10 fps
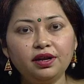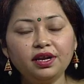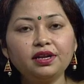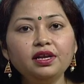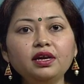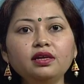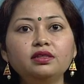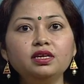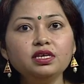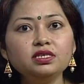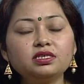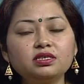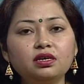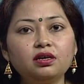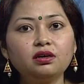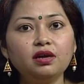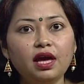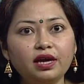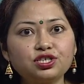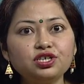directly these uh,
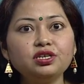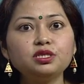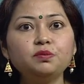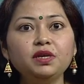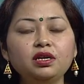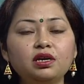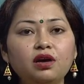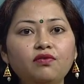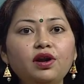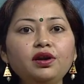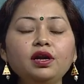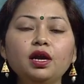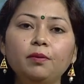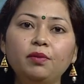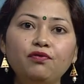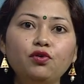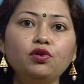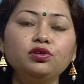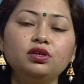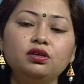action is being governed
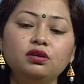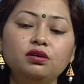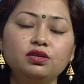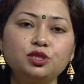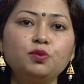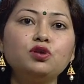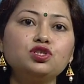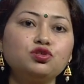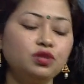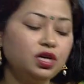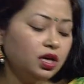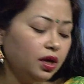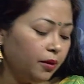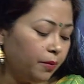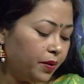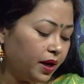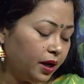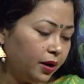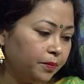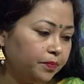before the response to the
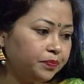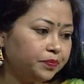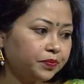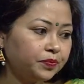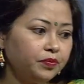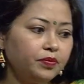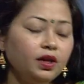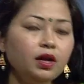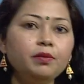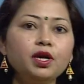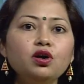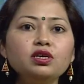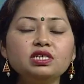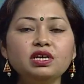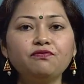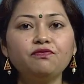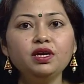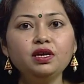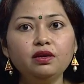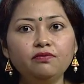brain because if
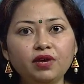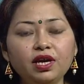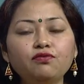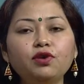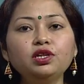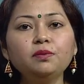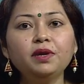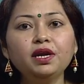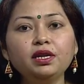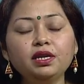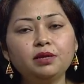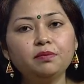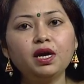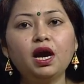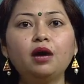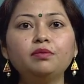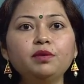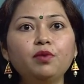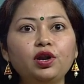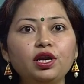we wait for the brain it may harm
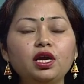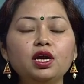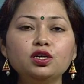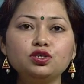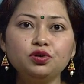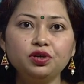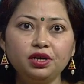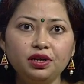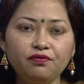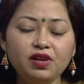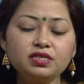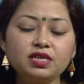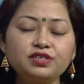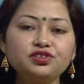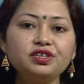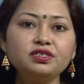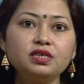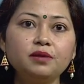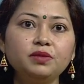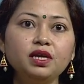the body. So, reflex action is
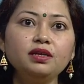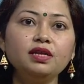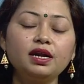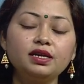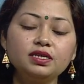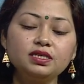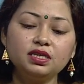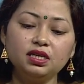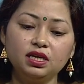something that is